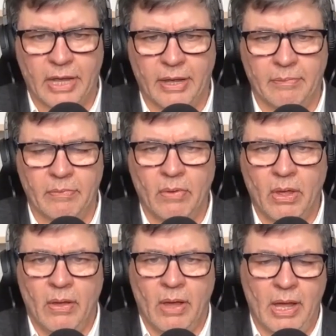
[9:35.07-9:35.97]
Um,
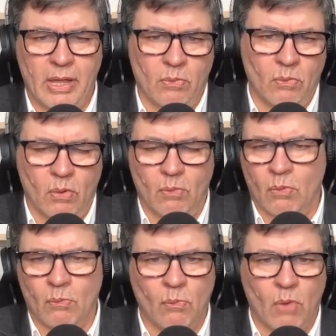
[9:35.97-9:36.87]
eh,
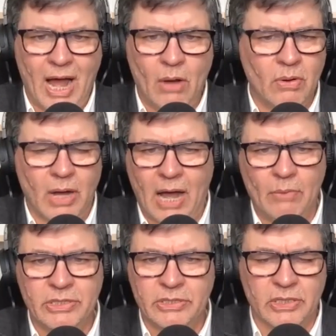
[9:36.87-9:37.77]
how
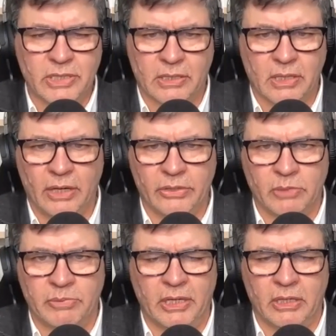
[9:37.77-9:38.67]
how is this
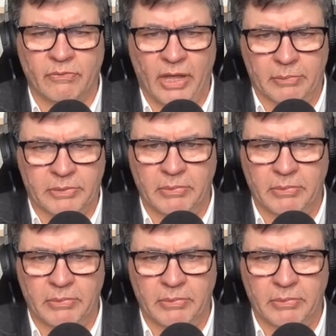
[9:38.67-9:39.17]
technology being developed?